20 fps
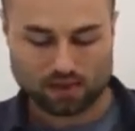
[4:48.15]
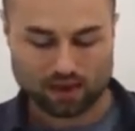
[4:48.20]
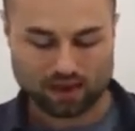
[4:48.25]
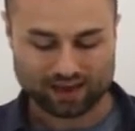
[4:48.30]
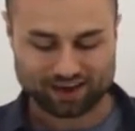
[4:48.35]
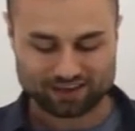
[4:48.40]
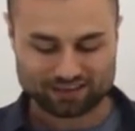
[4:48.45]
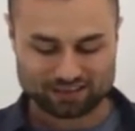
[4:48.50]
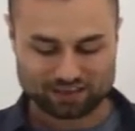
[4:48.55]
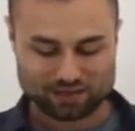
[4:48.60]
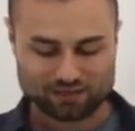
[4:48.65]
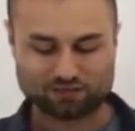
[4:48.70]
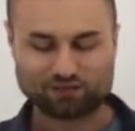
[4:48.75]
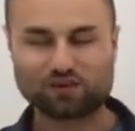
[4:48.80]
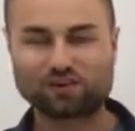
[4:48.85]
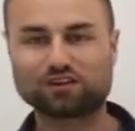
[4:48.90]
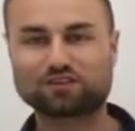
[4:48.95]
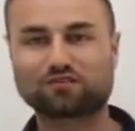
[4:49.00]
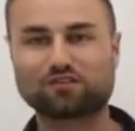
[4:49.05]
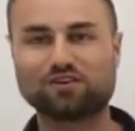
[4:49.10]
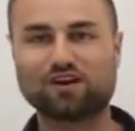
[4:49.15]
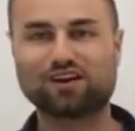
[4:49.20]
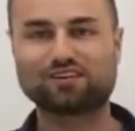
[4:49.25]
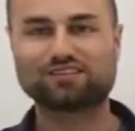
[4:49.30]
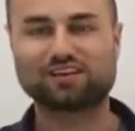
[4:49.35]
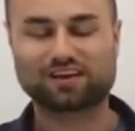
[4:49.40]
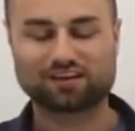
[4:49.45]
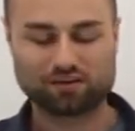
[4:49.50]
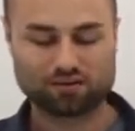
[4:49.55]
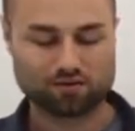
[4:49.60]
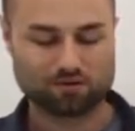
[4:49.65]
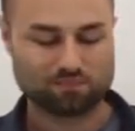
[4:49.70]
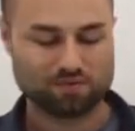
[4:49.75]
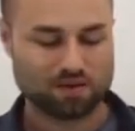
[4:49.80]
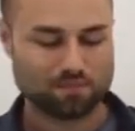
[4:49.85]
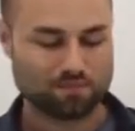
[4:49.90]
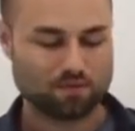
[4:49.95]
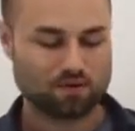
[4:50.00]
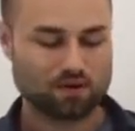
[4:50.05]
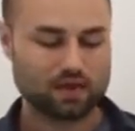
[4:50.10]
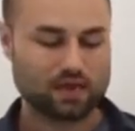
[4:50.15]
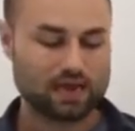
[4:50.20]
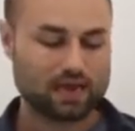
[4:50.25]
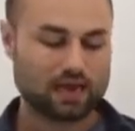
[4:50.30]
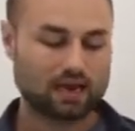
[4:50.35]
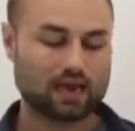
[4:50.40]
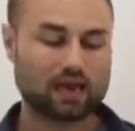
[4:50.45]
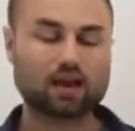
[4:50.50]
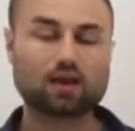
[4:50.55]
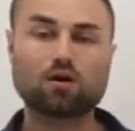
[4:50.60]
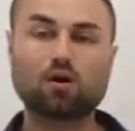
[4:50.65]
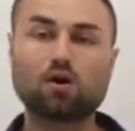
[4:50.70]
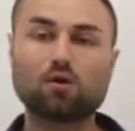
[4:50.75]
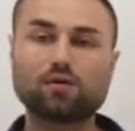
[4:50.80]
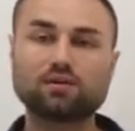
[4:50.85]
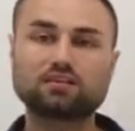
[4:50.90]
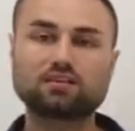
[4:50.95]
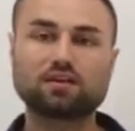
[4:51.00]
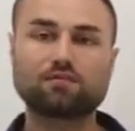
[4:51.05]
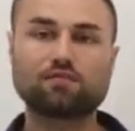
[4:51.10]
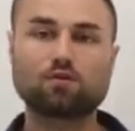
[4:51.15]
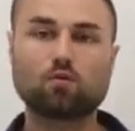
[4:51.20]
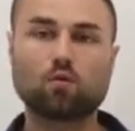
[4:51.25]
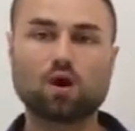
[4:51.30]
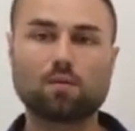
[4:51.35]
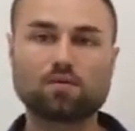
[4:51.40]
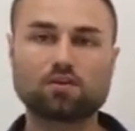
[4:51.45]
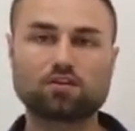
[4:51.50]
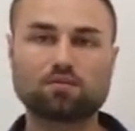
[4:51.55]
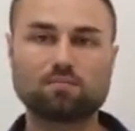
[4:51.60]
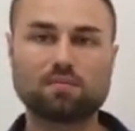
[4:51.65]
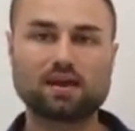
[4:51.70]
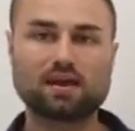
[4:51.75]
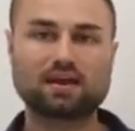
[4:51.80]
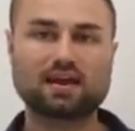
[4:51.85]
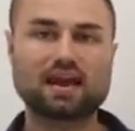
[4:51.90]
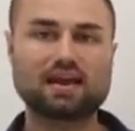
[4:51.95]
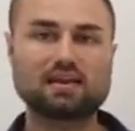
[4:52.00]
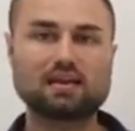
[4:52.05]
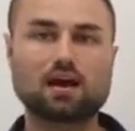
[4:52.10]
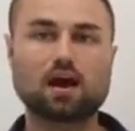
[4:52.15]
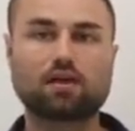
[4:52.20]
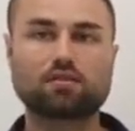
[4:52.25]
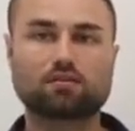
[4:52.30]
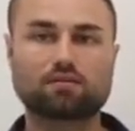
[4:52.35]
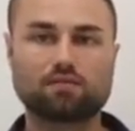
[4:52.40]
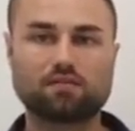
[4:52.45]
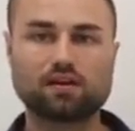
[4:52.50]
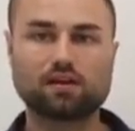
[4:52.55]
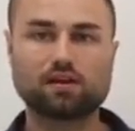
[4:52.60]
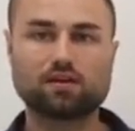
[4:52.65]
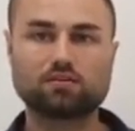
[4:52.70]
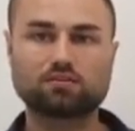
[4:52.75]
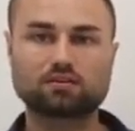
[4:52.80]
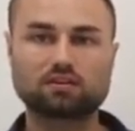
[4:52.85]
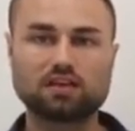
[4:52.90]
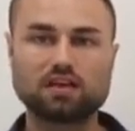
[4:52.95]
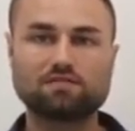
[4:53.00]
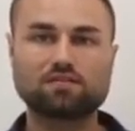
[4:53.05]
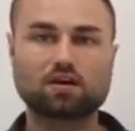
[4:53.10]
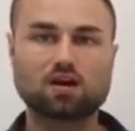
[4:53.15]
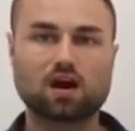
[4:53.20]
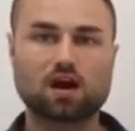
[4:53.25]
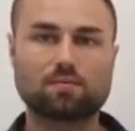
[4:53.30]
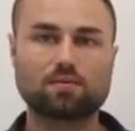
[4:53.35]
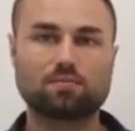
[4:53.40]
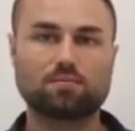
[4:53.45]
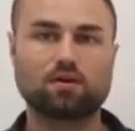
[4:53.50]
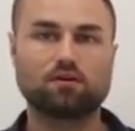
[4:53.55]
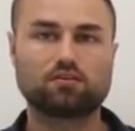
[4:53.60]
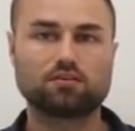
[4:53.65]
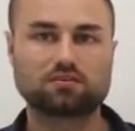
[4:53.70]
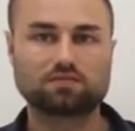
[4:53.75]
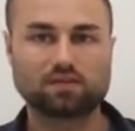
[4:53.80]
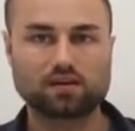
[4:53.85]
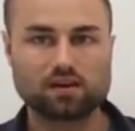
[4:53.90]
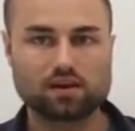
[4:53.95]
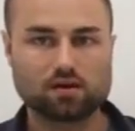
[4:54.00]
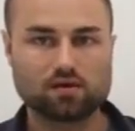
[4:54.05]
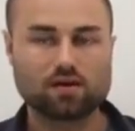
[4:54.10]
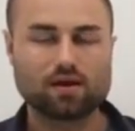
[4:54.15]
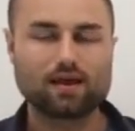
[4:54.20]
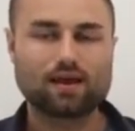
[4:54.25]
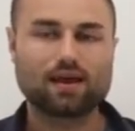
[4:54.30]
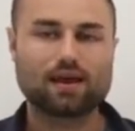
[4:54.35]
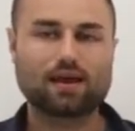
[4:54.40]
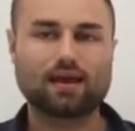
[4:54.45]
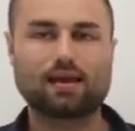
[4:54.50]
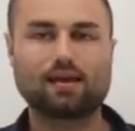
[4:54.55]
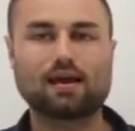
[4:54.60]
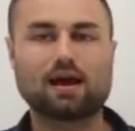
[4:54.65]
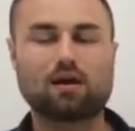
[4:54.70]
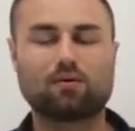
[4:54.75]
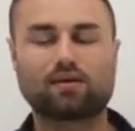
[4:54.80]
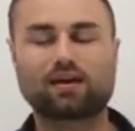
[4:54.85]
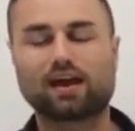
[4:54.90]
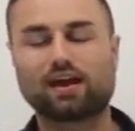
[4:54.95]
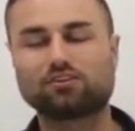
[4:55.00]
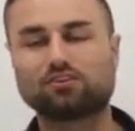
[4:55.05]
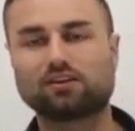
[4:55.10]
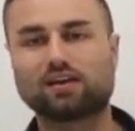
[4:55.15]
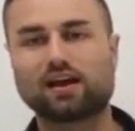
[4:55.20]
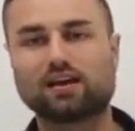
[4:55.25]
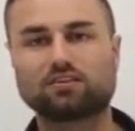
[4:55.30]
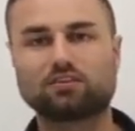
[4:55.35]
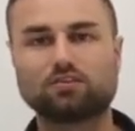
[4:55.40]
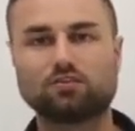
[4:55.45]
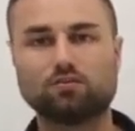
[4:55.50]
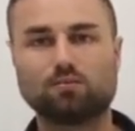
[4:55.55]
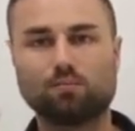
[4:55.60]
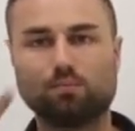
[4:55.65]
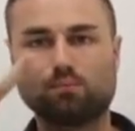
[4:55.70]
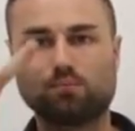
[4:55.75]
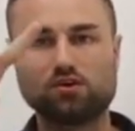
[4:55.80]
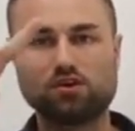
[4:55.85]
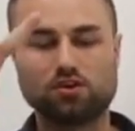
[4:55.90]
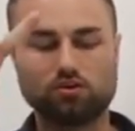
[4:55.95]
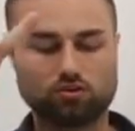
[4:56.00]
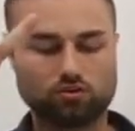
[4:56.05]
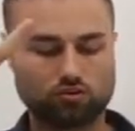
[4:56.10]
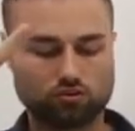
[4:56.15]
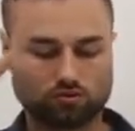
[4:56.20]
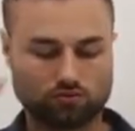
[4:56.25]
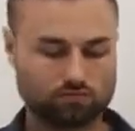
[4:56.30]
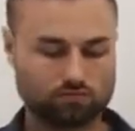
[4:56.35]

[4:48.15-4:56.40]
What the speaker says: Like I said, this video is for non-technical people. And like always, if you want me to make any other videos, leave a comment below this video, and I will catch you guys soon. Peace.